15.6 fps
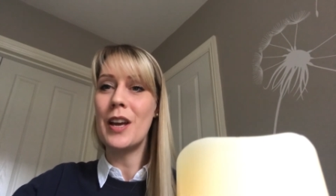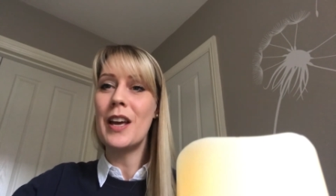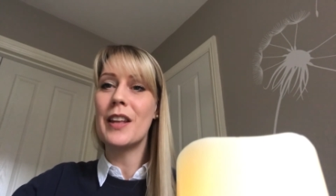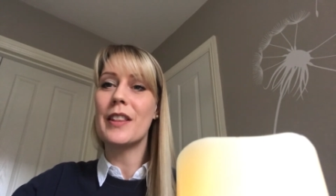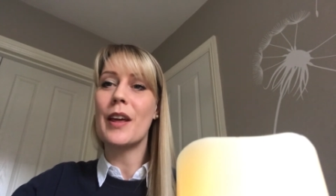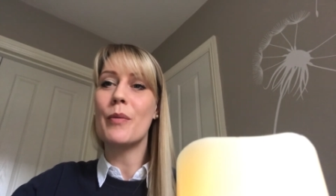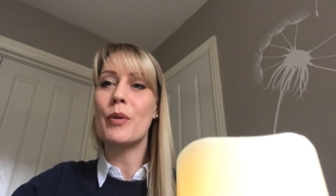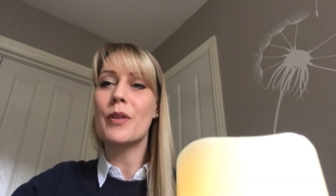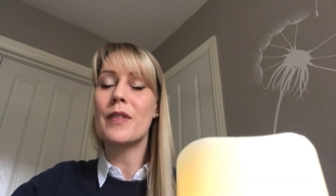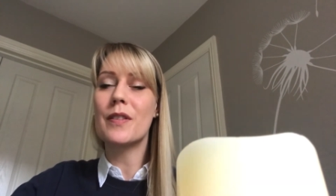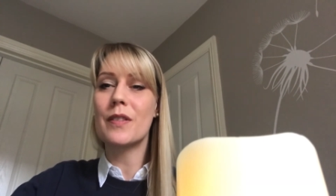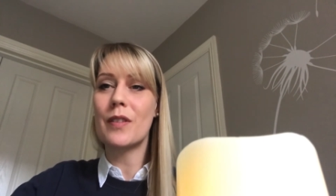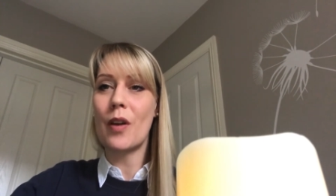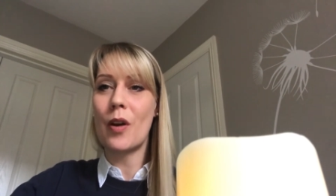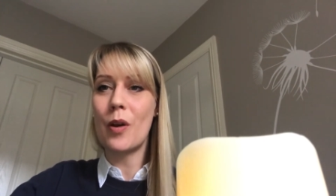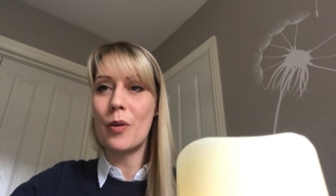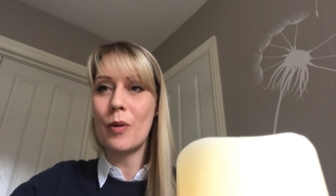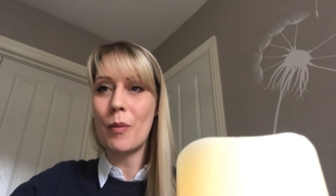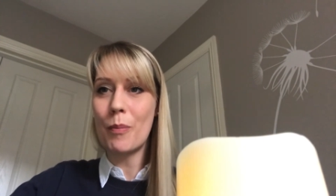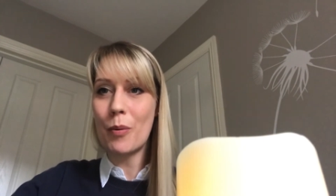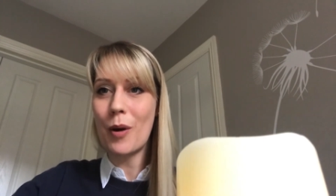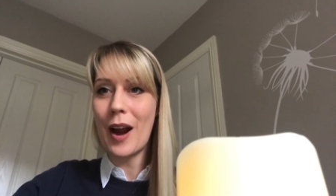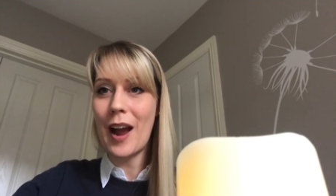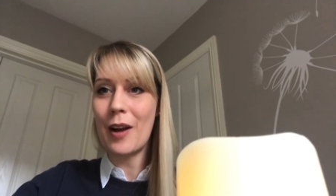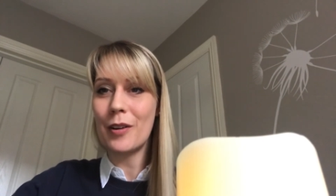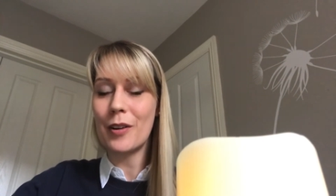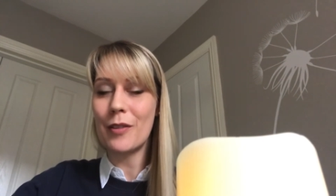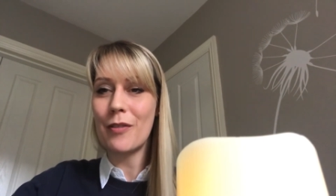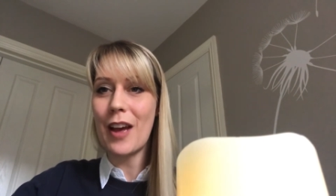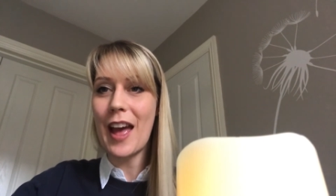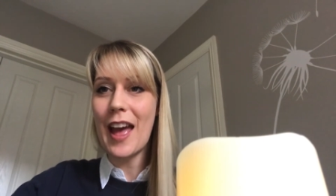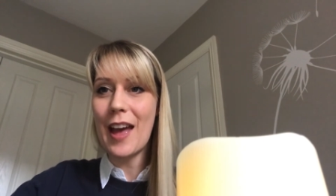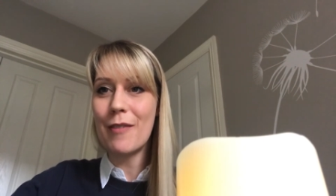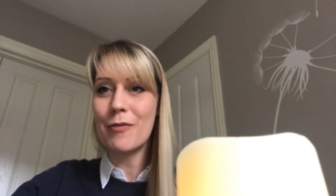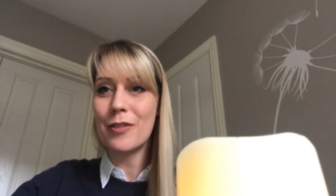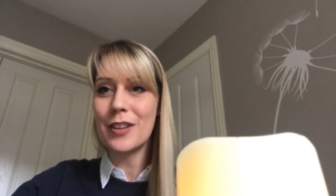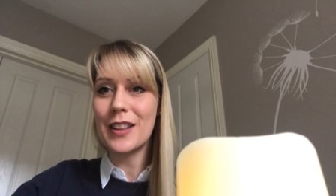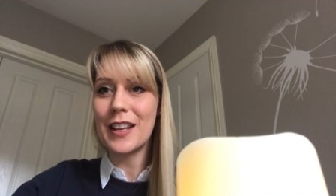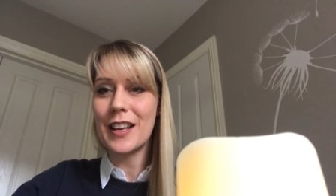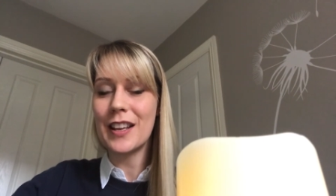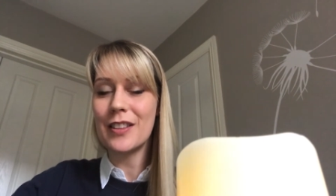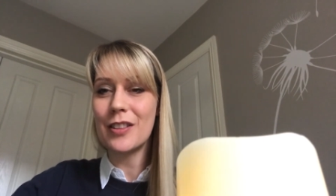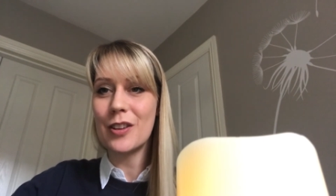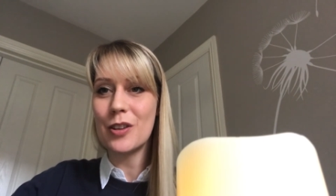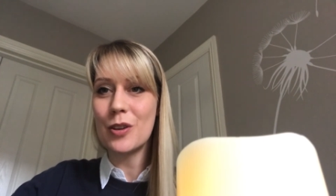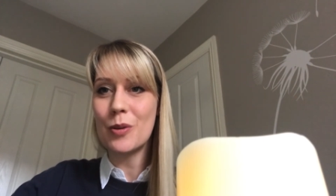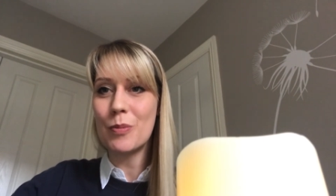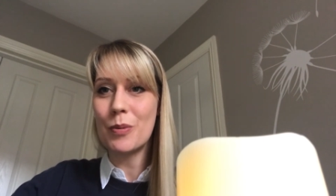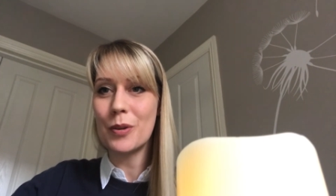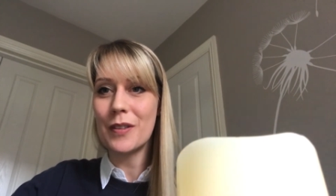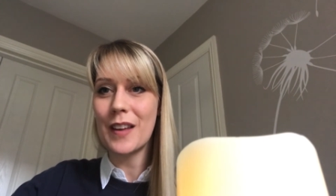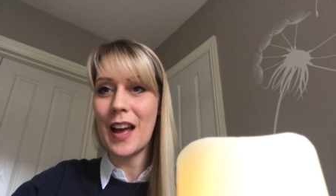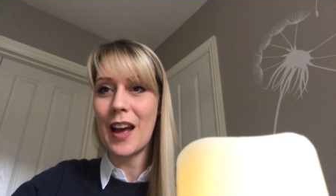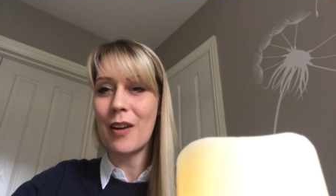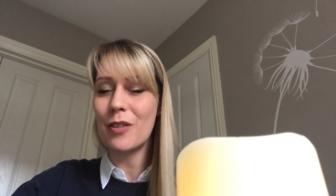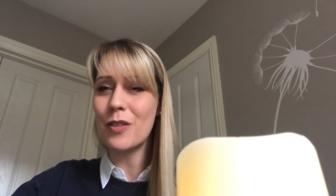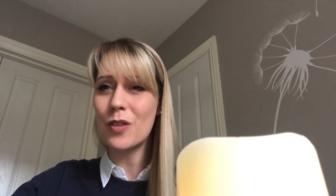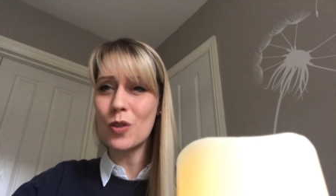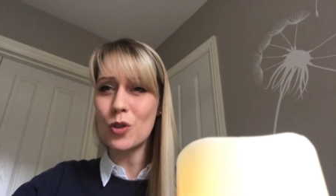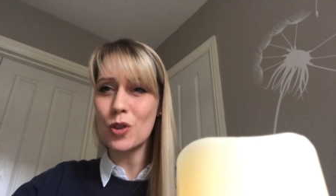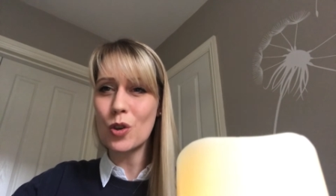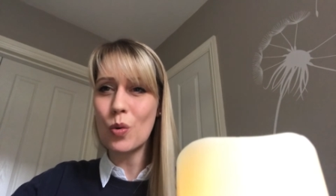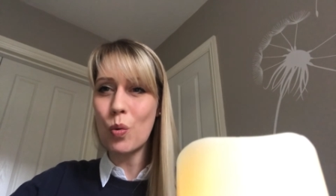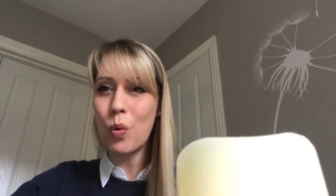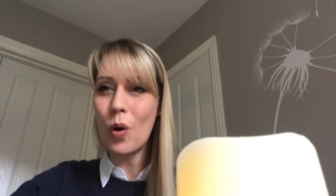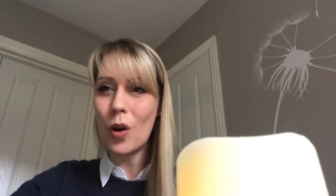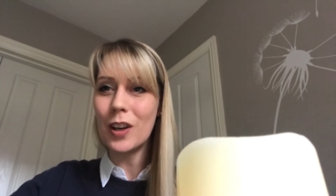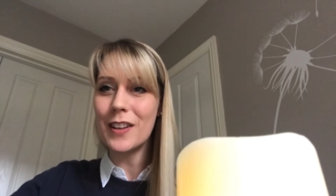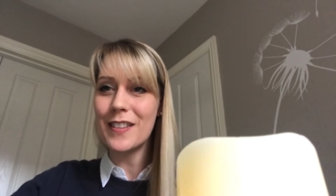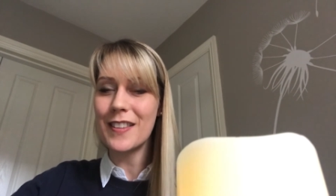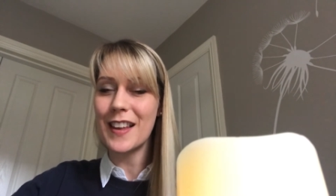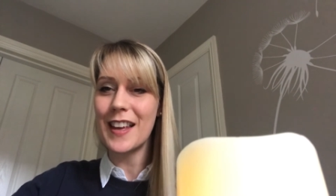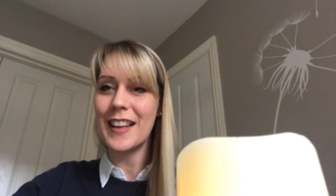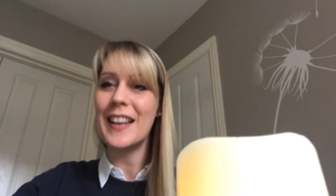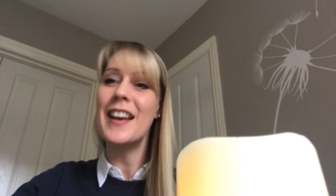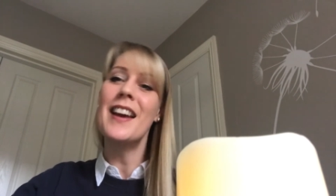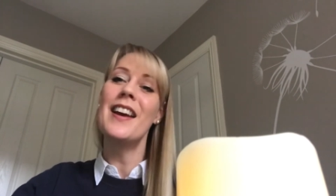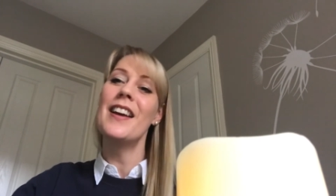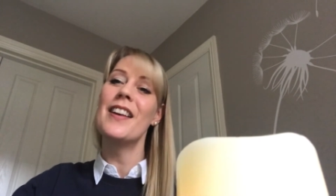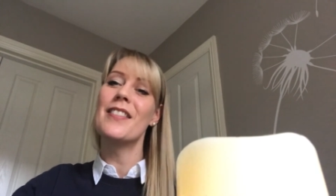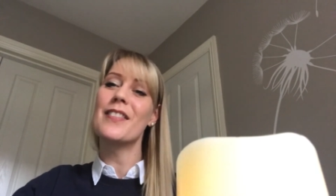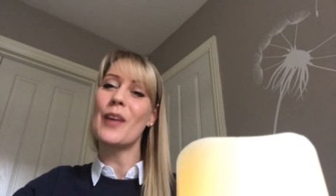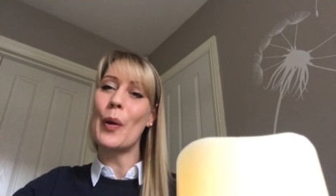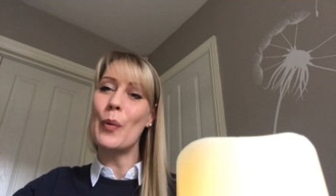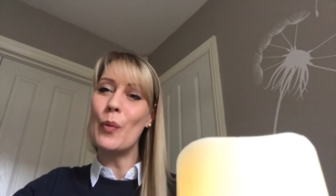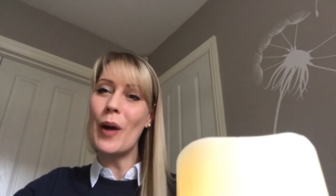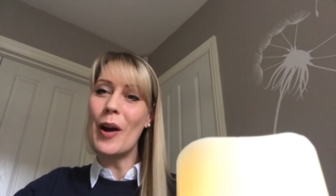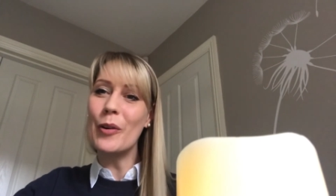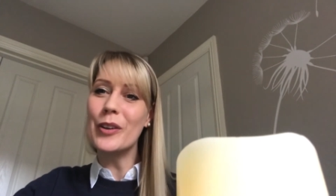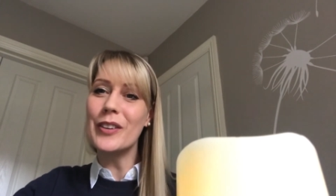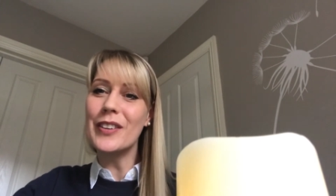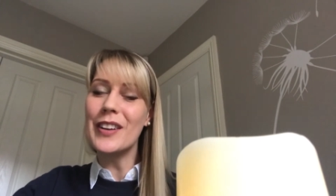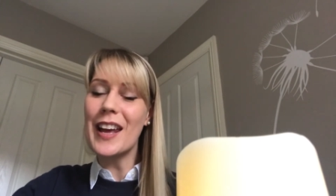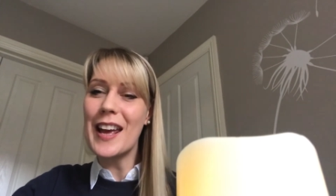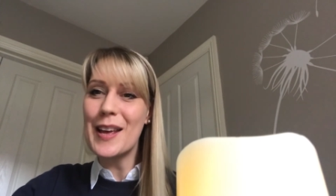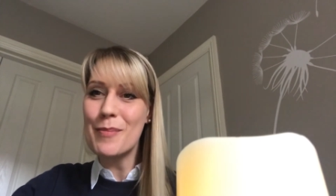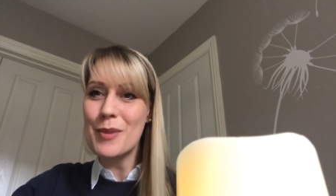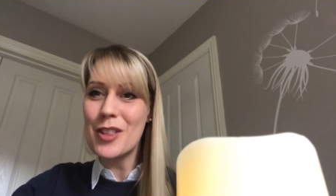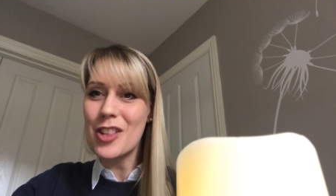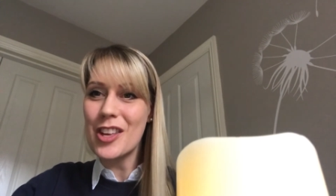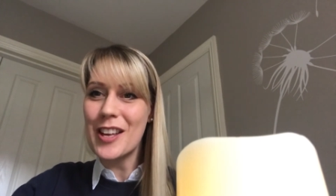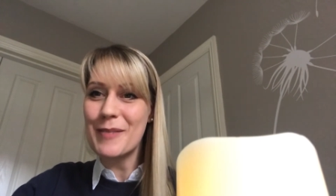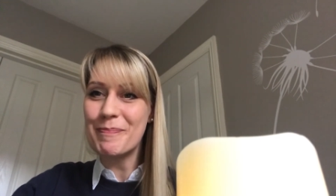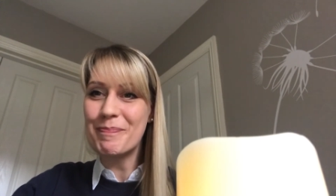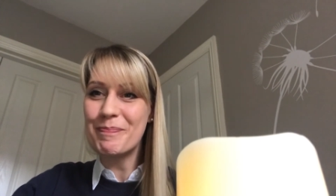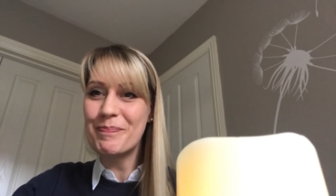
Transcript: They were so proud of everything that you put out, such quality. So, well done, Imogen.